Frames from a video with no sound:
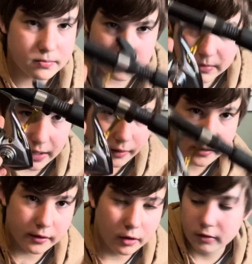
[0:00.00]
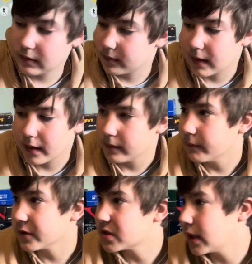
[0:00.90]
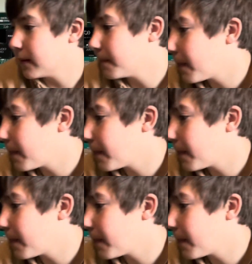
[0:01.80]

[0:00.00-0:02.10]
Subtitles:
yeah, good all-around rod once again.